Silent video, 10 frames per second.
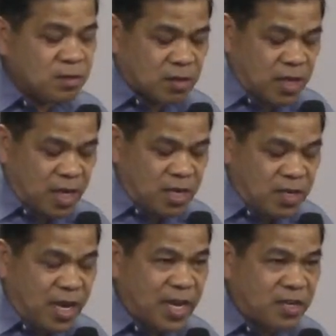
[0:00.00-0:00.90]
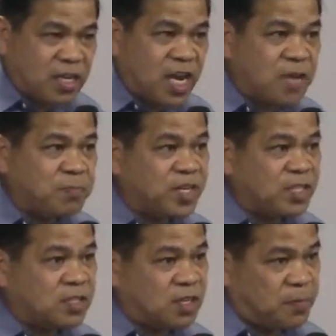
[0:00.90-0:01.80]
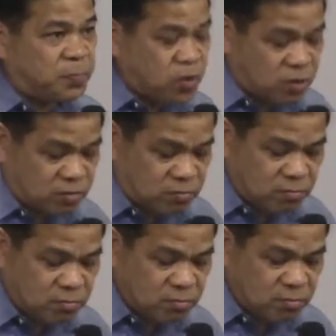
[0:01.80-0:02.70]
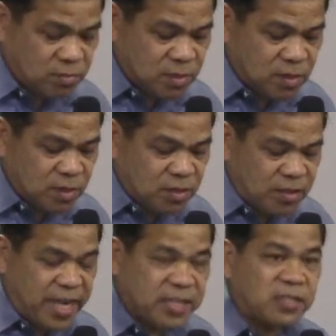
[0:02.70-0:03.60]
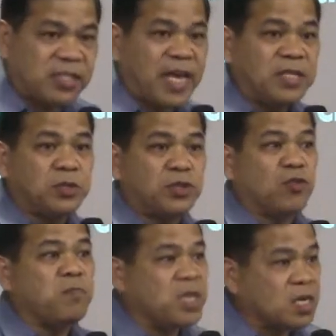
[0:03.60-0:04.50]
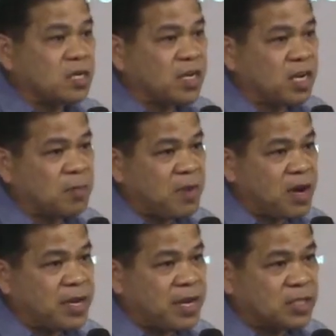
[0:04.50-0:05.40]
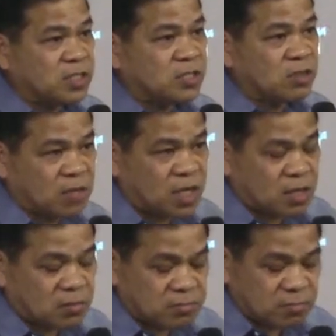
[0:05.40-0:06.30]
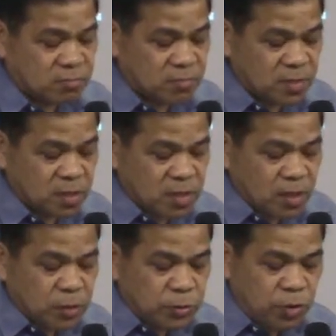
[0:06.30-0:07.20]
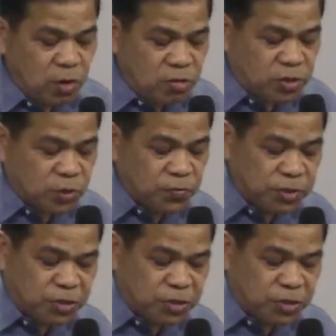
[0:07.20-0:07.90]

okay, and gave this report. They said to me, Nehemiah is talking, those who